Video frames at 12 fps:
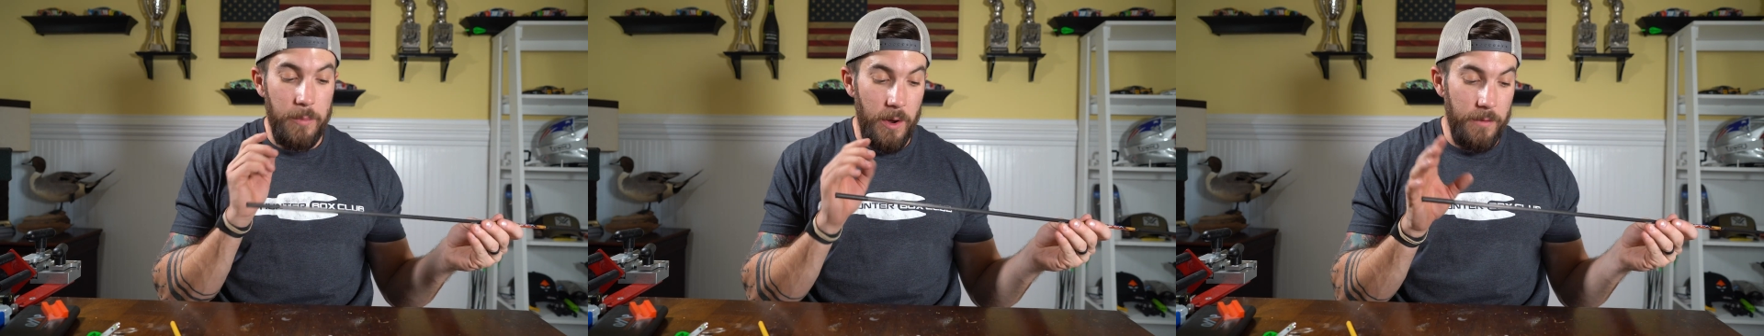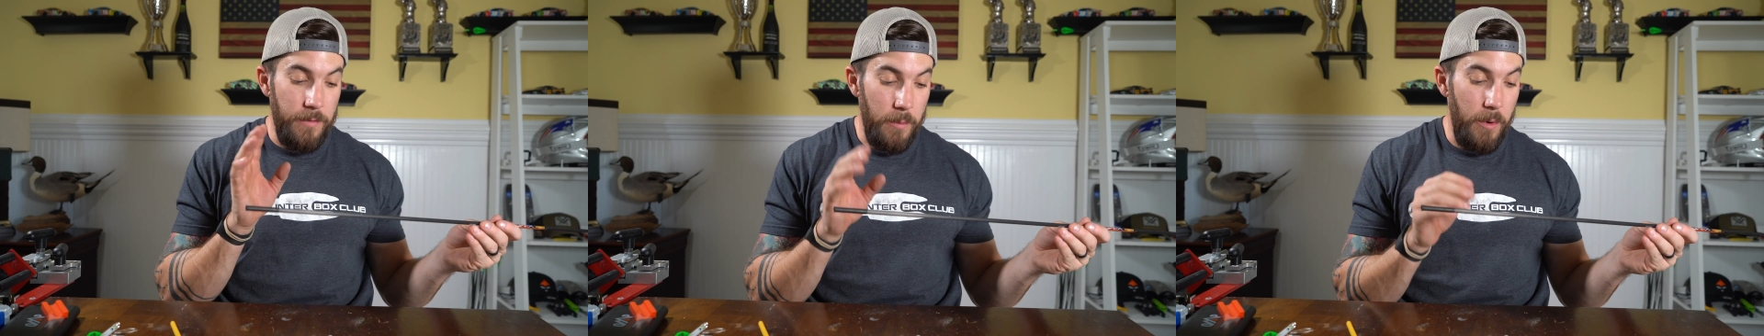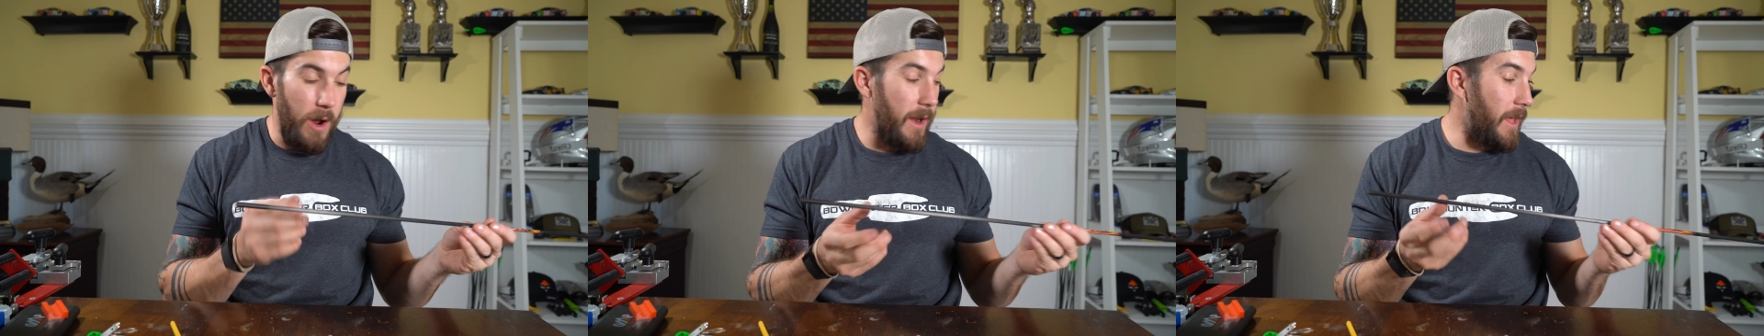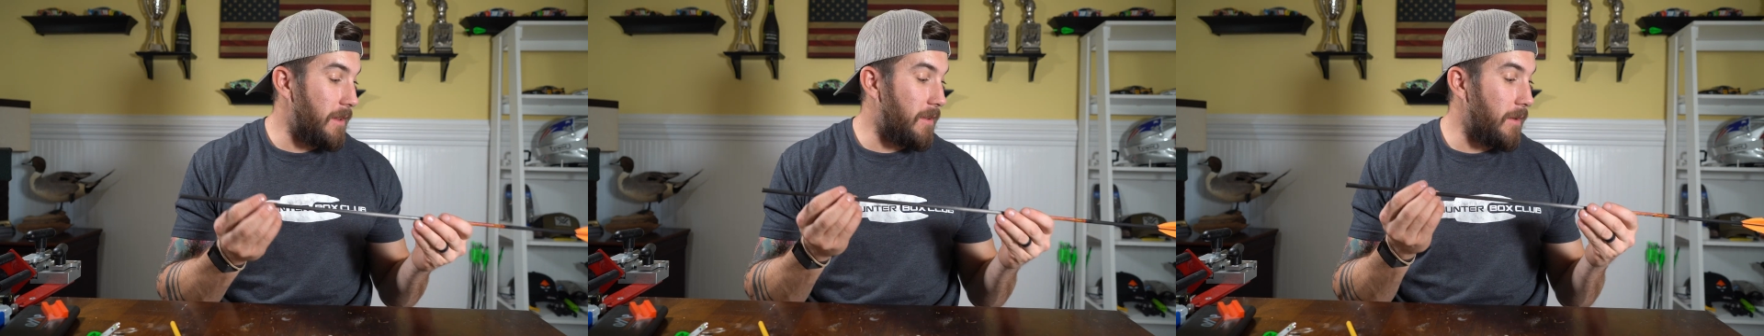but for
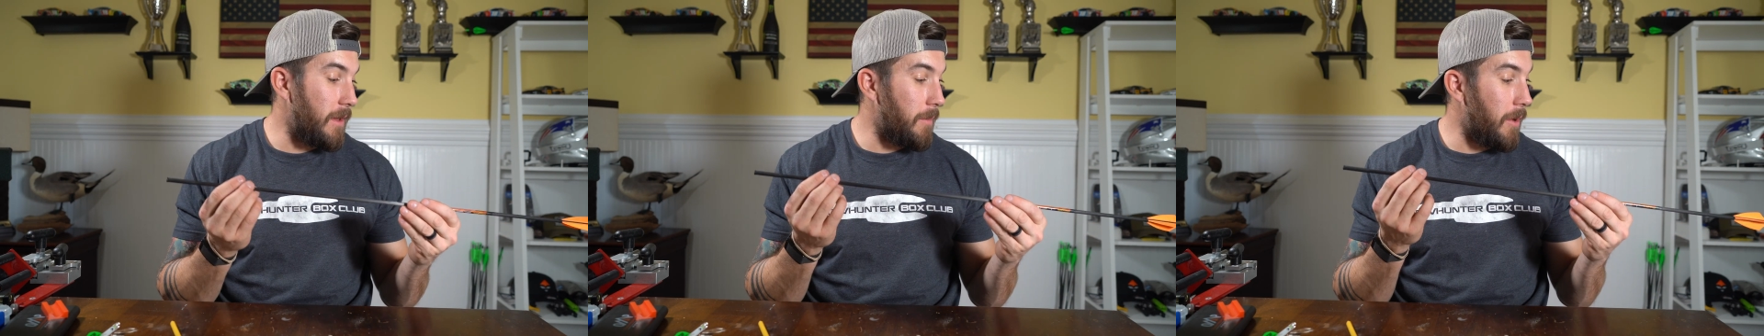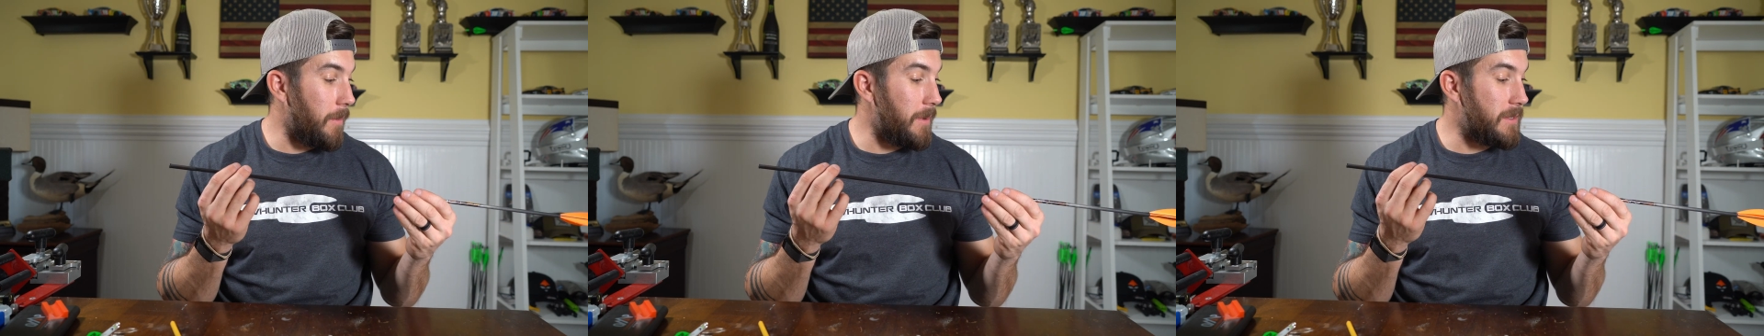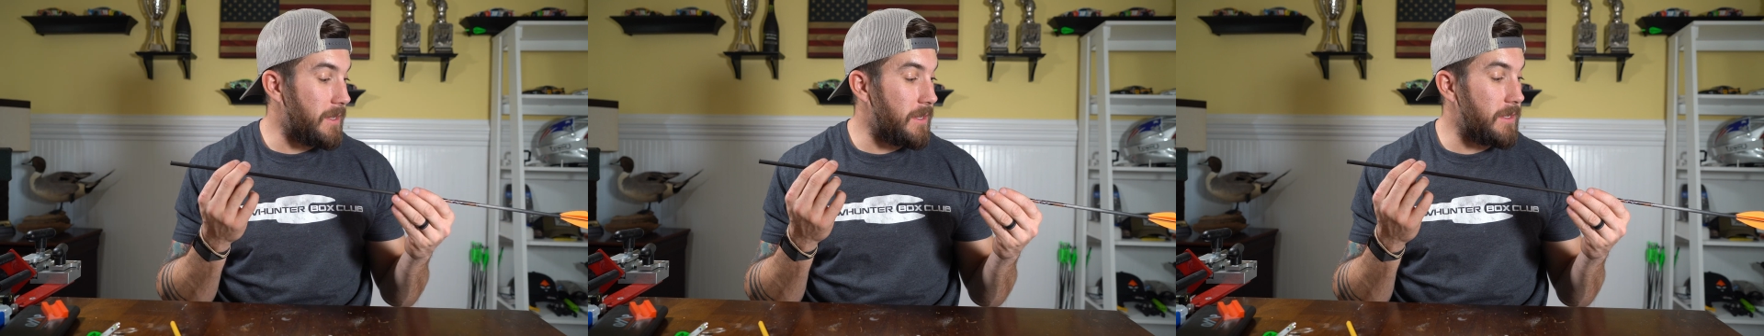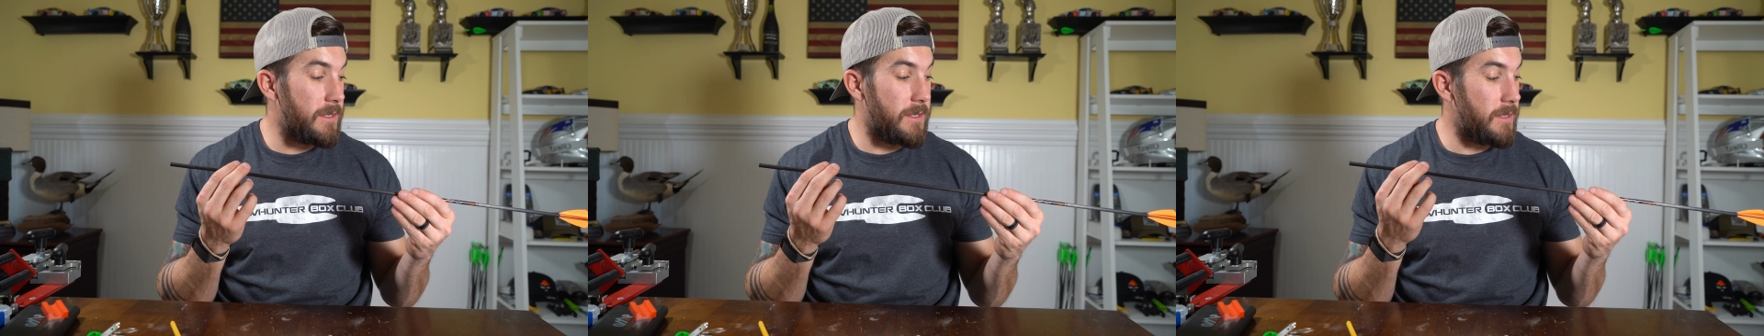broadhead tuning
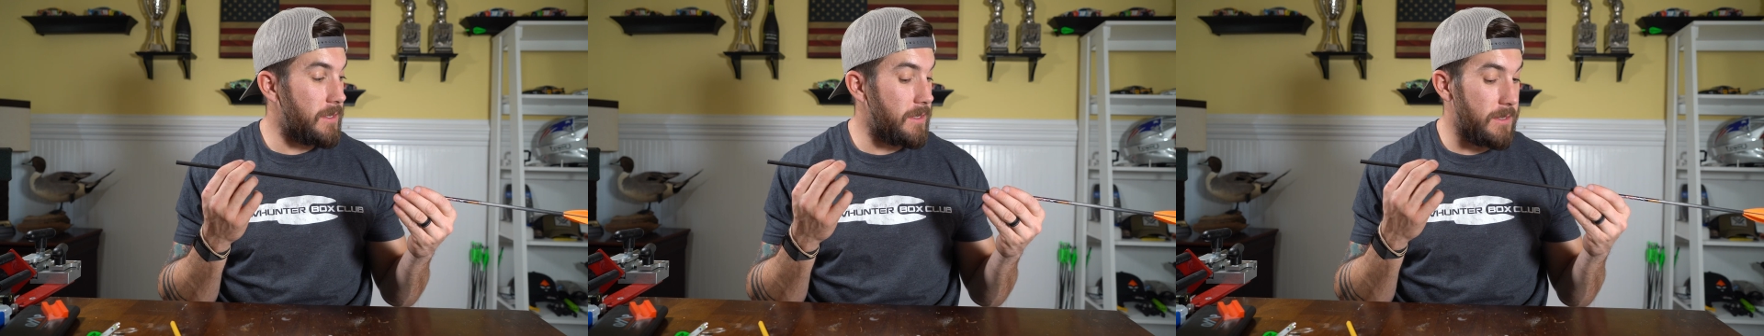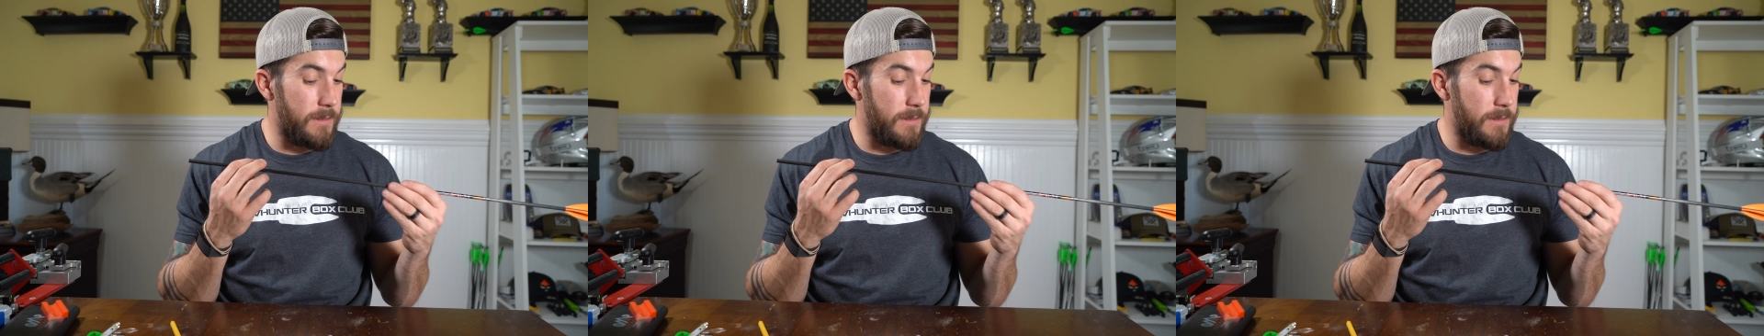purposes,